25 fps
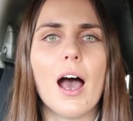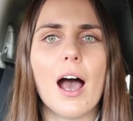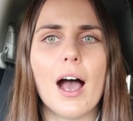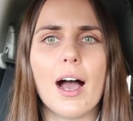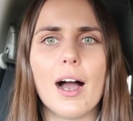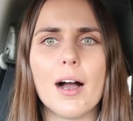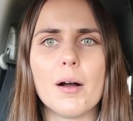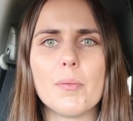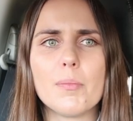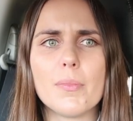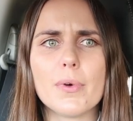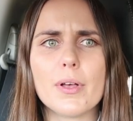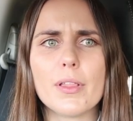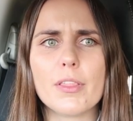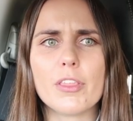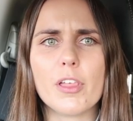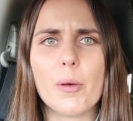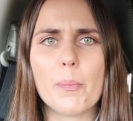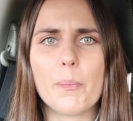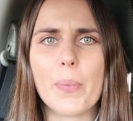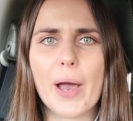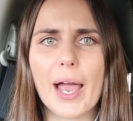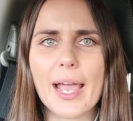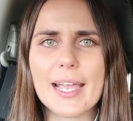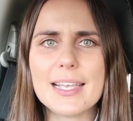
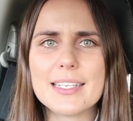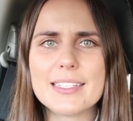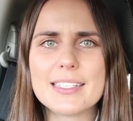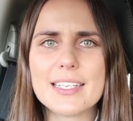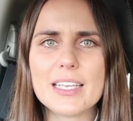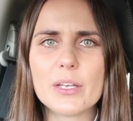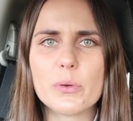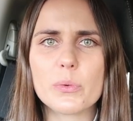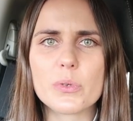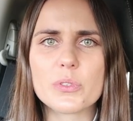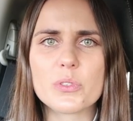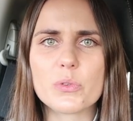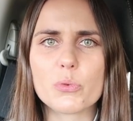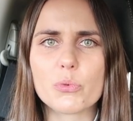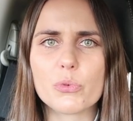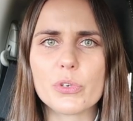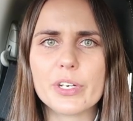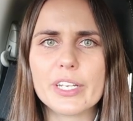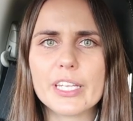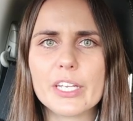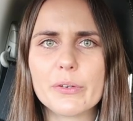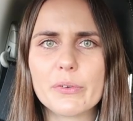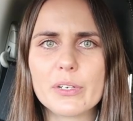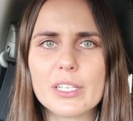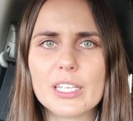The pacing was
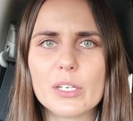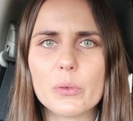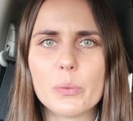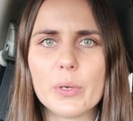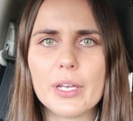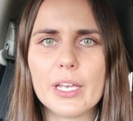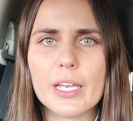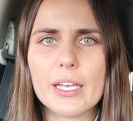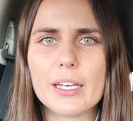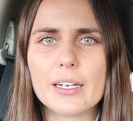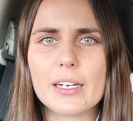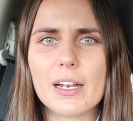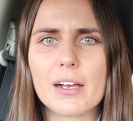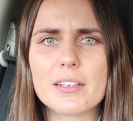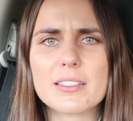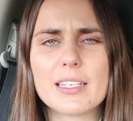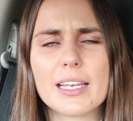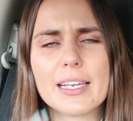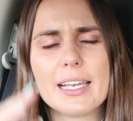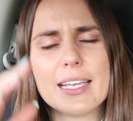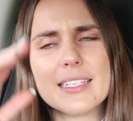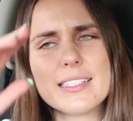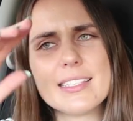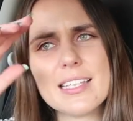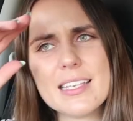really, really weird, and I was
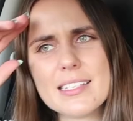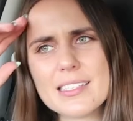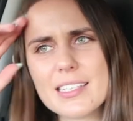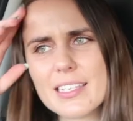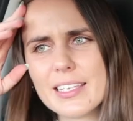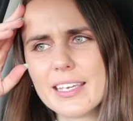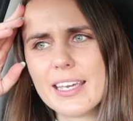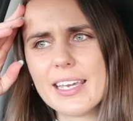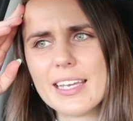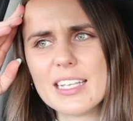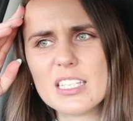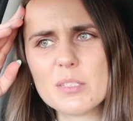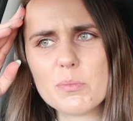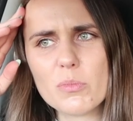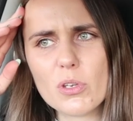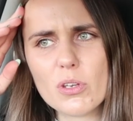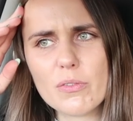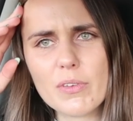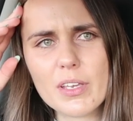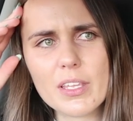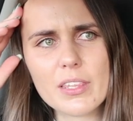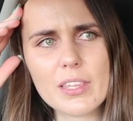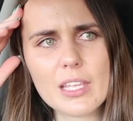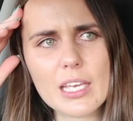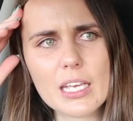like, is this a kids
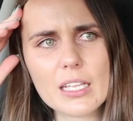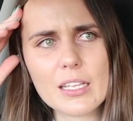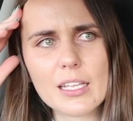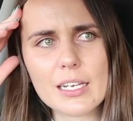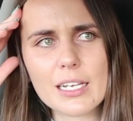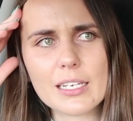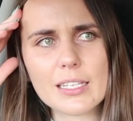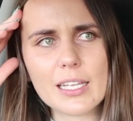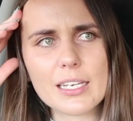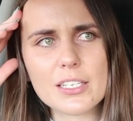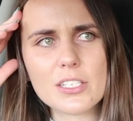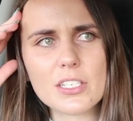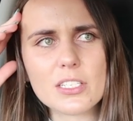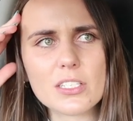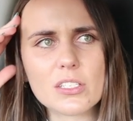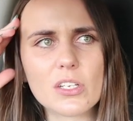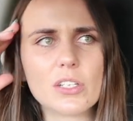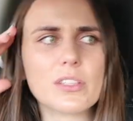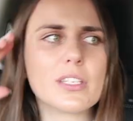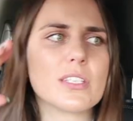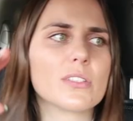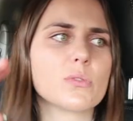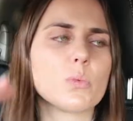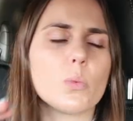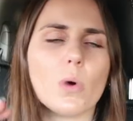movie thing? Like, are they just
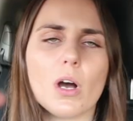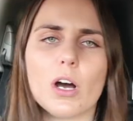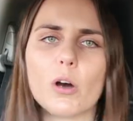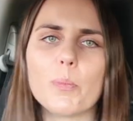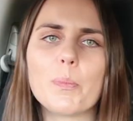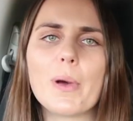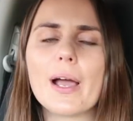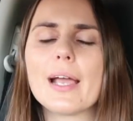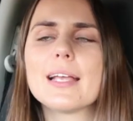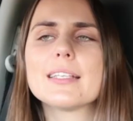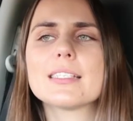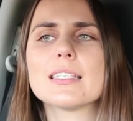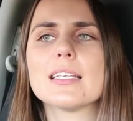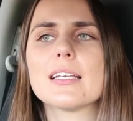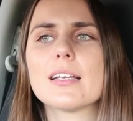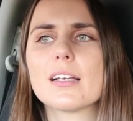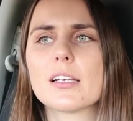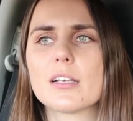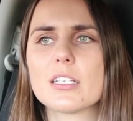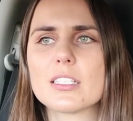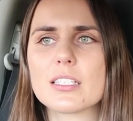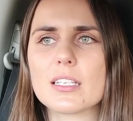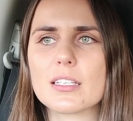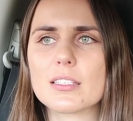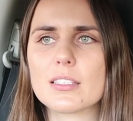got this wild pacing
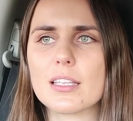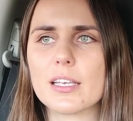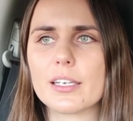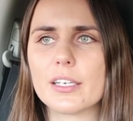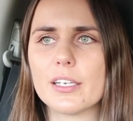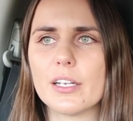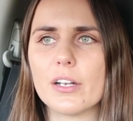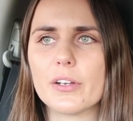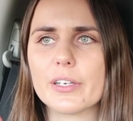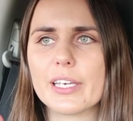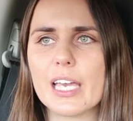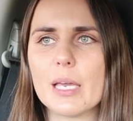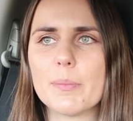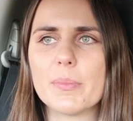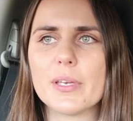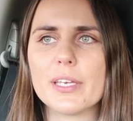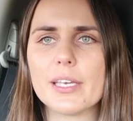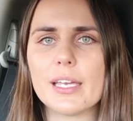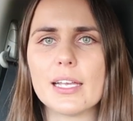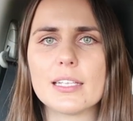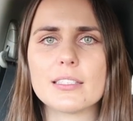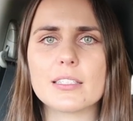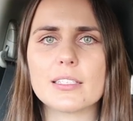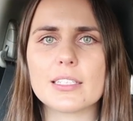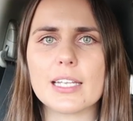because it's like, you know, keeping
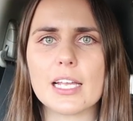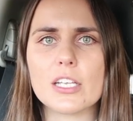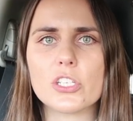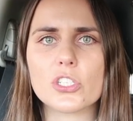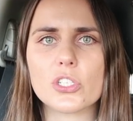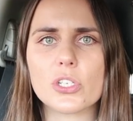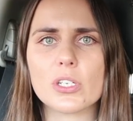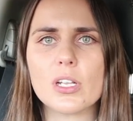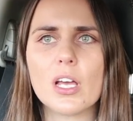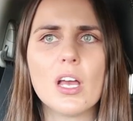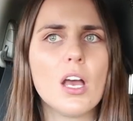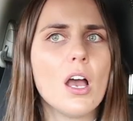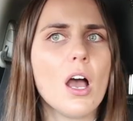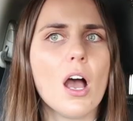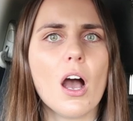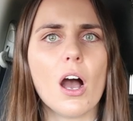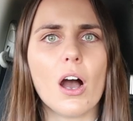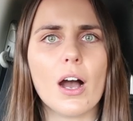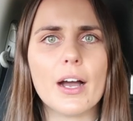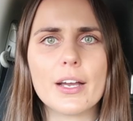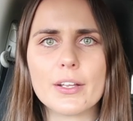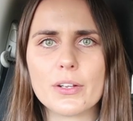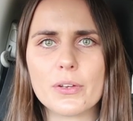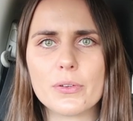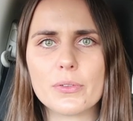kids' attention?
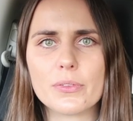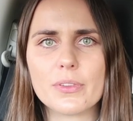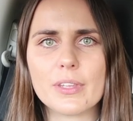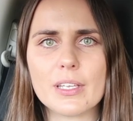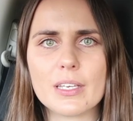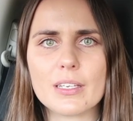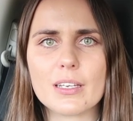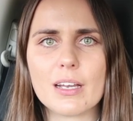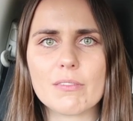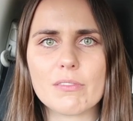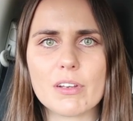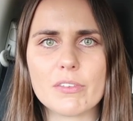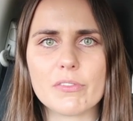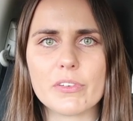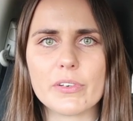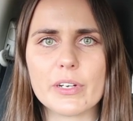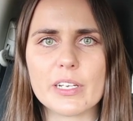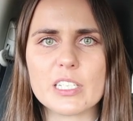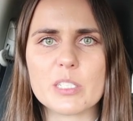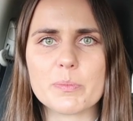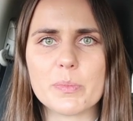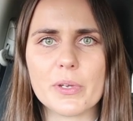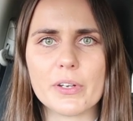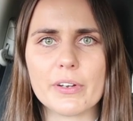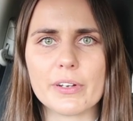I don't think I've ever
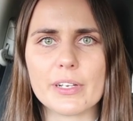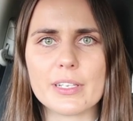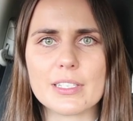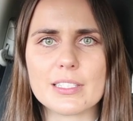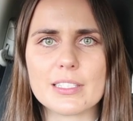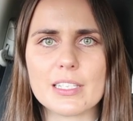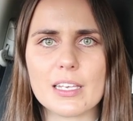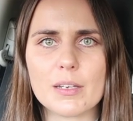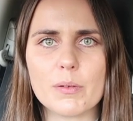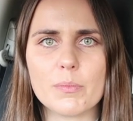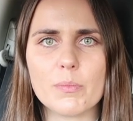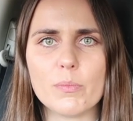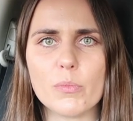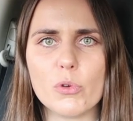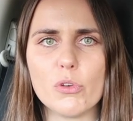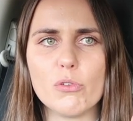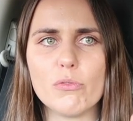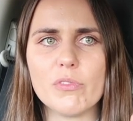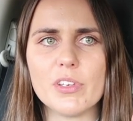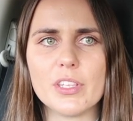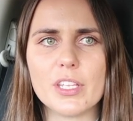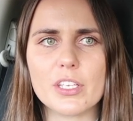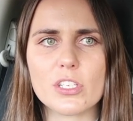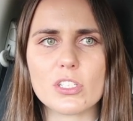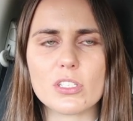experienced a
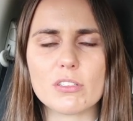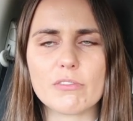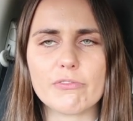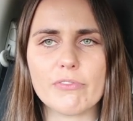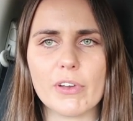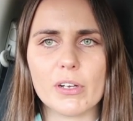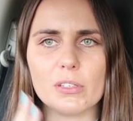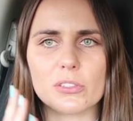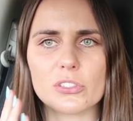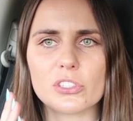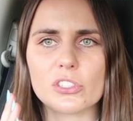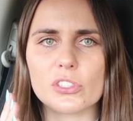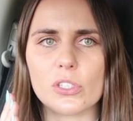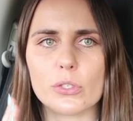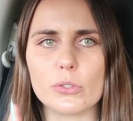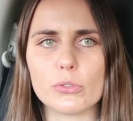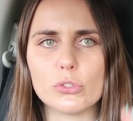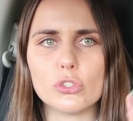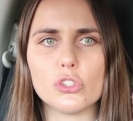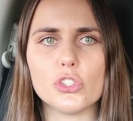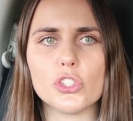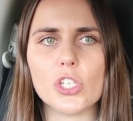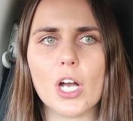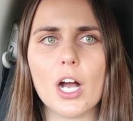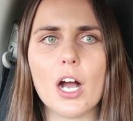movie that just felt so
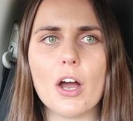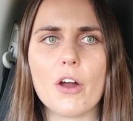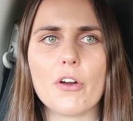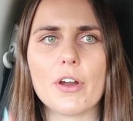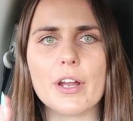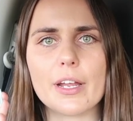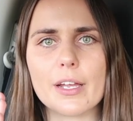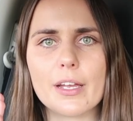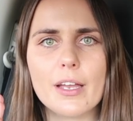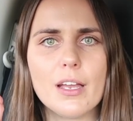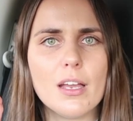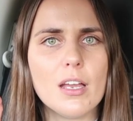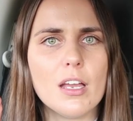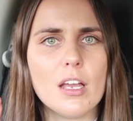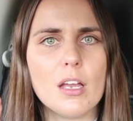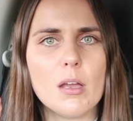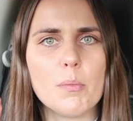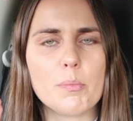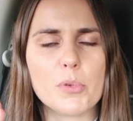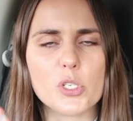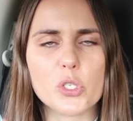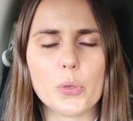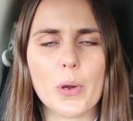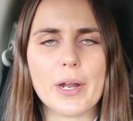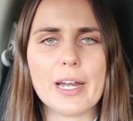jarring
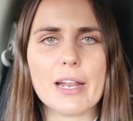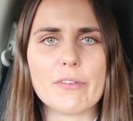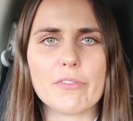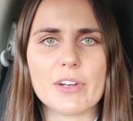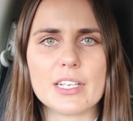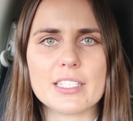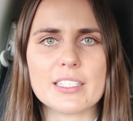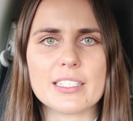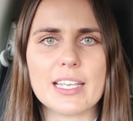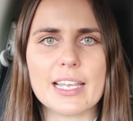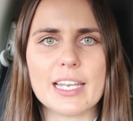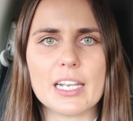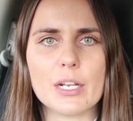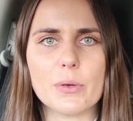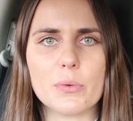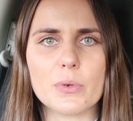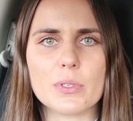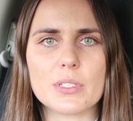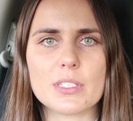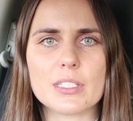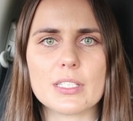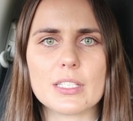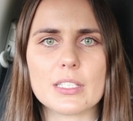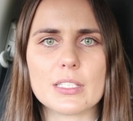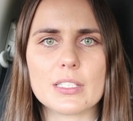between every scene. It
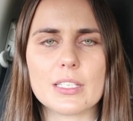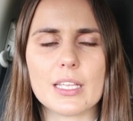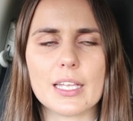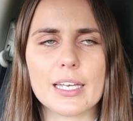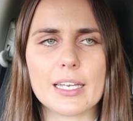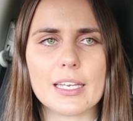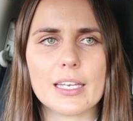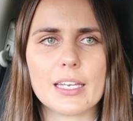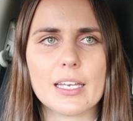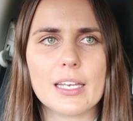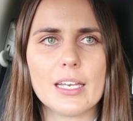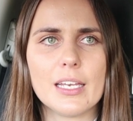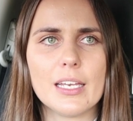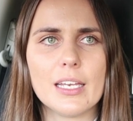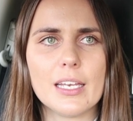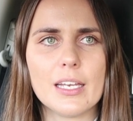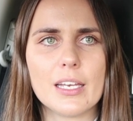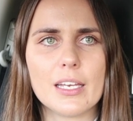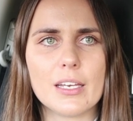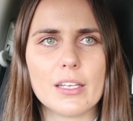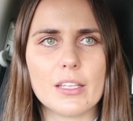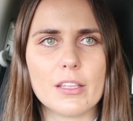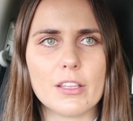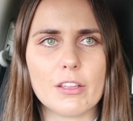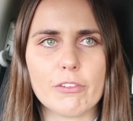was like
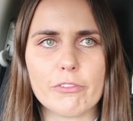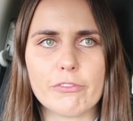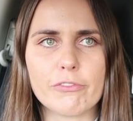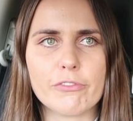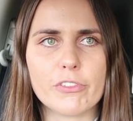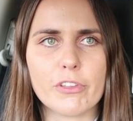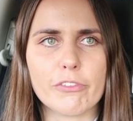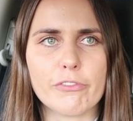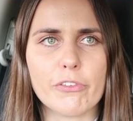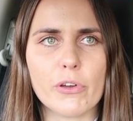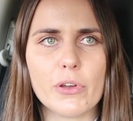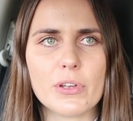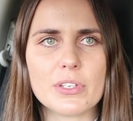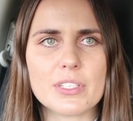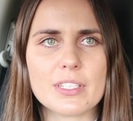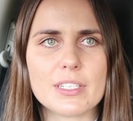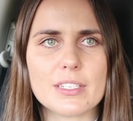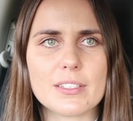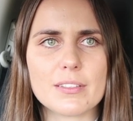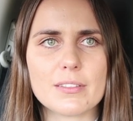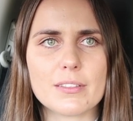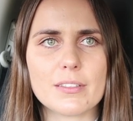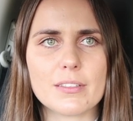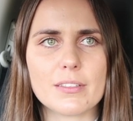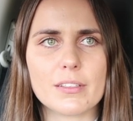the
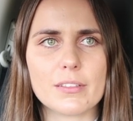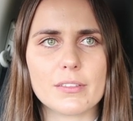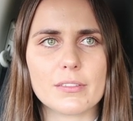first